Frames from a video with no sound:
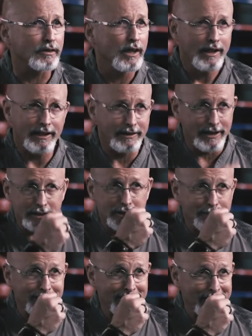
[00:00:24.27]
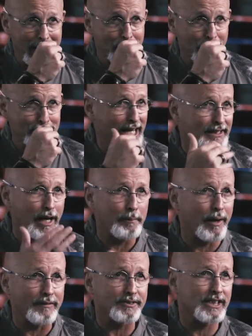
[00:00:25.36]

It doesn't mean that I might not prophesy.